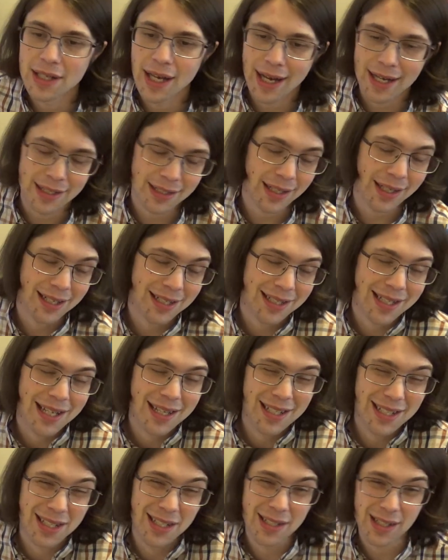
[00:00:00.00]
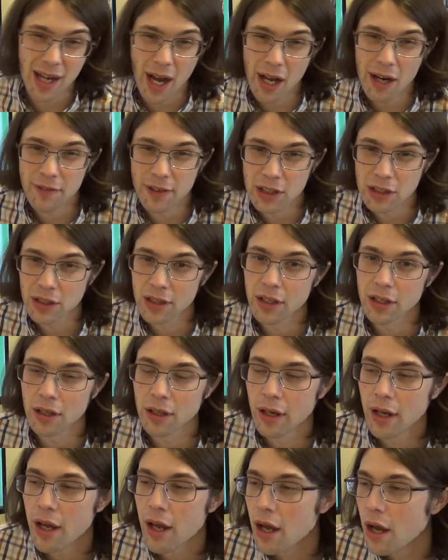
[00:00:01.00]
as, like I said, this is kind of a
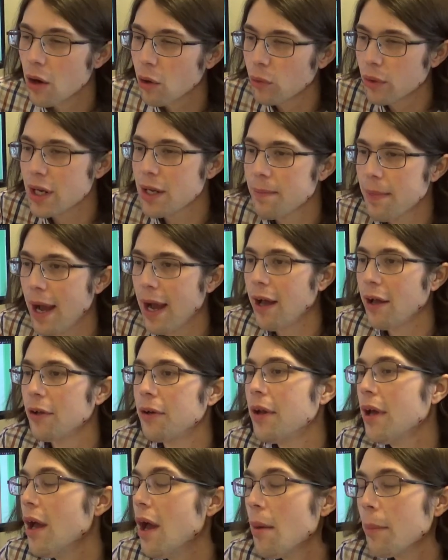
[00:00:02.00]
clear rebound,